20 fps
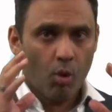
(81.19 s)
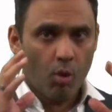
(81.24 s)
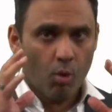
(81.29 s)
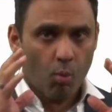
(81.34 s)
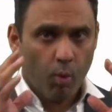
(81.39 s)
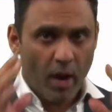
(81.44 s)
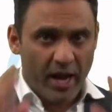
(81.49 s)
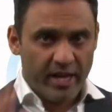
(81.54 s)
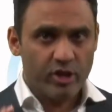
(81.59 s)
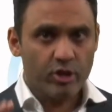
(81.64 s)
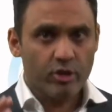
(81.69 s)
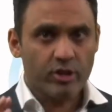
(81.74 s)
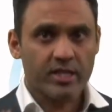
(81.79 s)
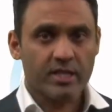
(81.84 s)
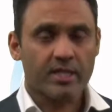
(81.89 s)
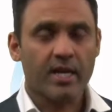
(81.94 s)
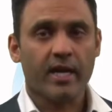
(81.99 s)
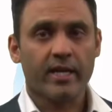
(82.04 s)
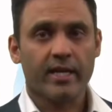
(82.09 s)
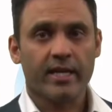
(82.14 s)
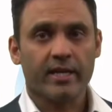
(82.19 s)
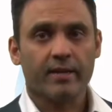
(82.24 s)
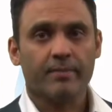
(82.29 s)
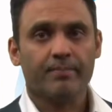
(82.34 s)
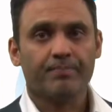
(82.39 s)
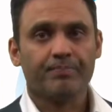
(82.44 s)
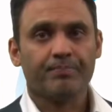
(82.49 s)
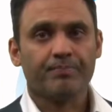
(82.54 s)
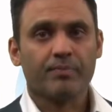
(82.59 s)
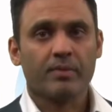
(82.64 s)
when you're studying,
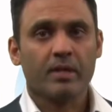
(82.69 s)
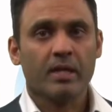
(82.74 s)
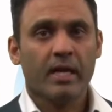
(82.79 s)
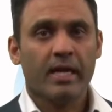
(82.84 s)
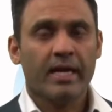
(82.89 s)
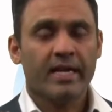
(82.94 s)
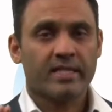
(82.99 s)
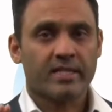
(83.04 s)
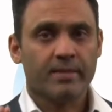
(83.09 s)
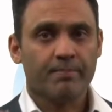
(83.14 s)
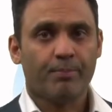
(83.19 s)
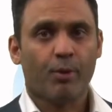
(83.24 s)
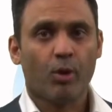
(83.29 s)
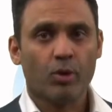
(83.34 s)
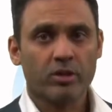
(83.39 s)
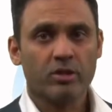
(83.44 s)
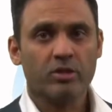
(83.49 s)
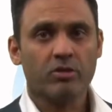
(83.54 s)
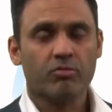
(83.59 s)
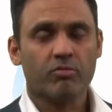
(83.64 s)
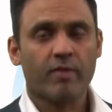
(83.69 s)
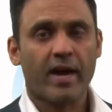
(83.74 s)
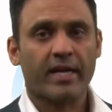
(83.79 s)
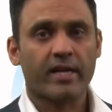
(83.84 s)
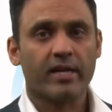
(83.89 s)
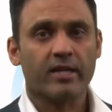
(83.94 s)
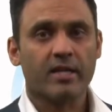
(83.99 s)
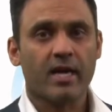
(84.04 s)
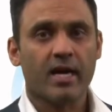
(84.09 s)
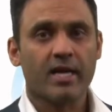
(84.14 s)
it's important to
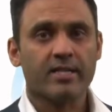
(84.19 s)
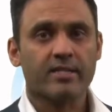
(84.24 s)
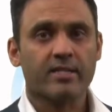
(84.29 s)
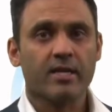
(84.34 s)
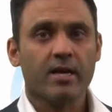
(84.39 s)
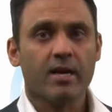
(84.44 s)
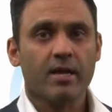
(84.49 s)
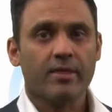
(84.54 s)
recognize